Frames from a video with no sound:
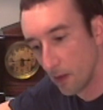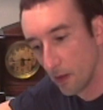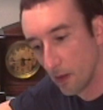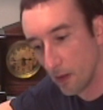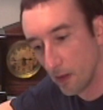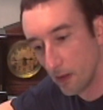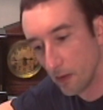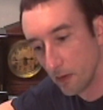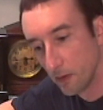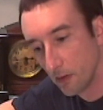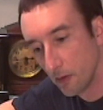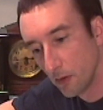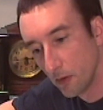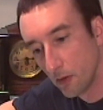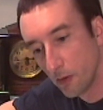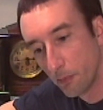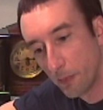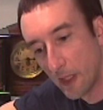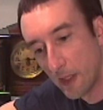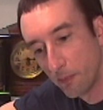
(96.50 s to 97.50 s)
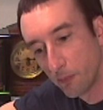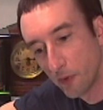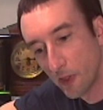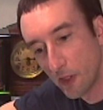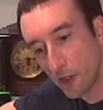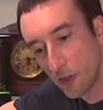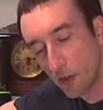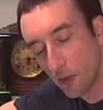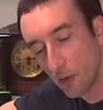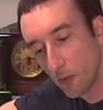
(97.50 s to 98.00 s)
A little
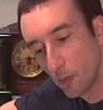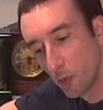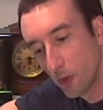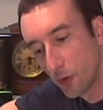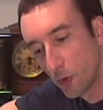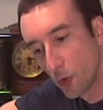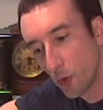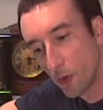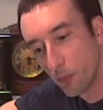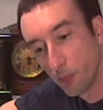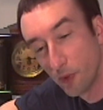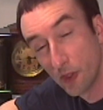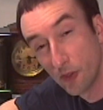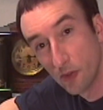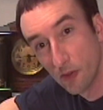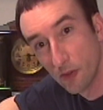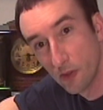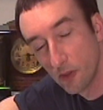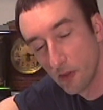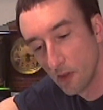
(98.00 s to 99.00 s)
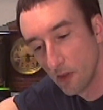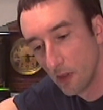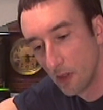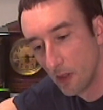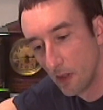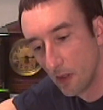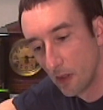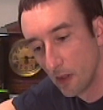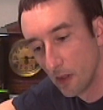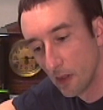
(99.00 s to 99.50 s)
paintbrush with short bristles.
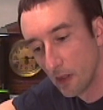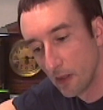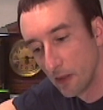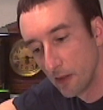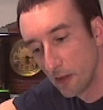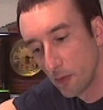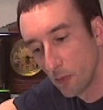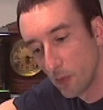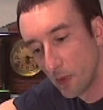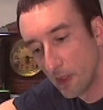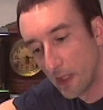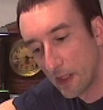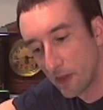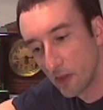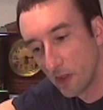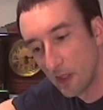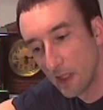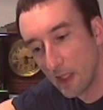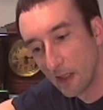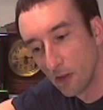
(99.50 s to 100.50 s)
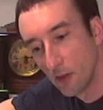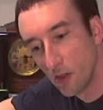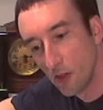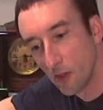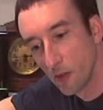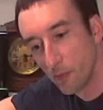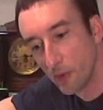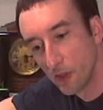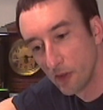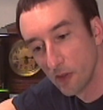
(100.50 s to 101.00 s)
This one actually had
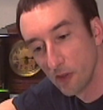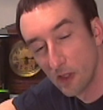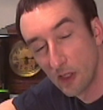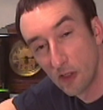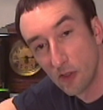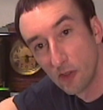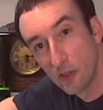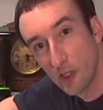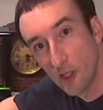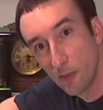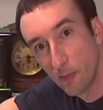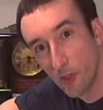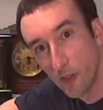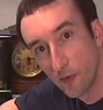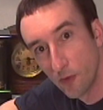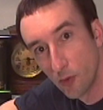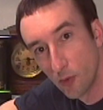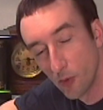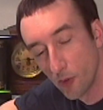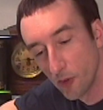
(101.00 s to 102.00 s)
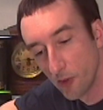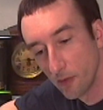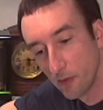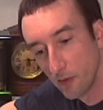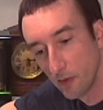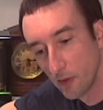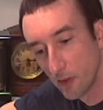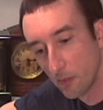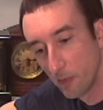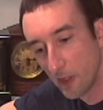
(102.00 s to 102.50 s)
longer bristles. I just cut them off shorter
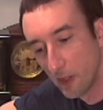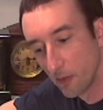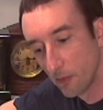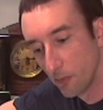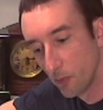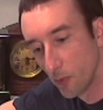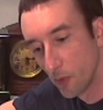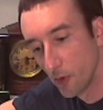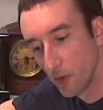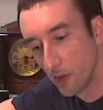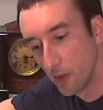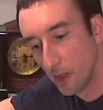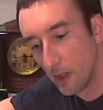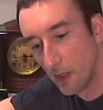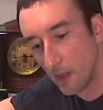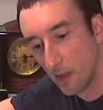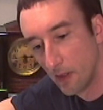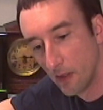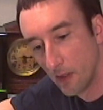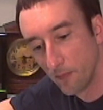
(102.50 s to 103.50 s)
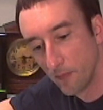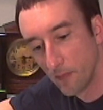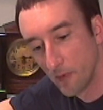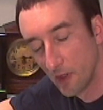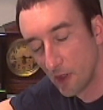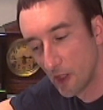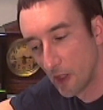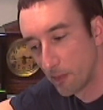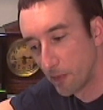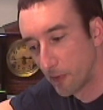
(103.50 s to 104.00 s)
to make it more
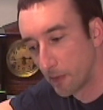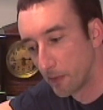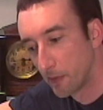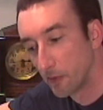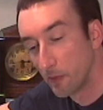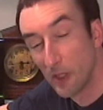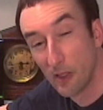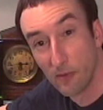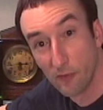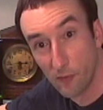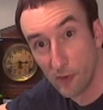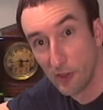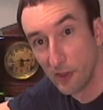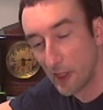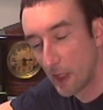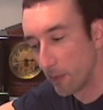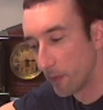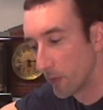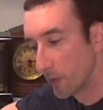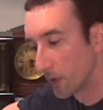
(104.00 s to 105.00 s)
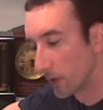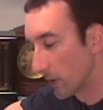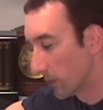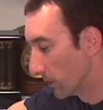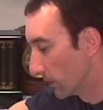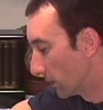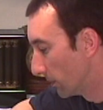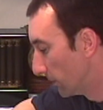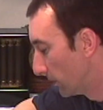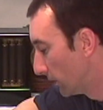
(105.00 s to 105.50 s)
acceptable for the type of work that
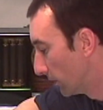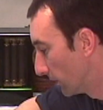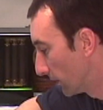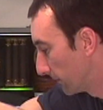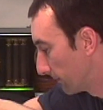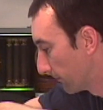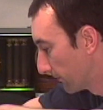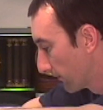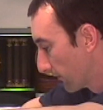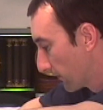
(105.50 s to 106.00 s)
we're going to be doing.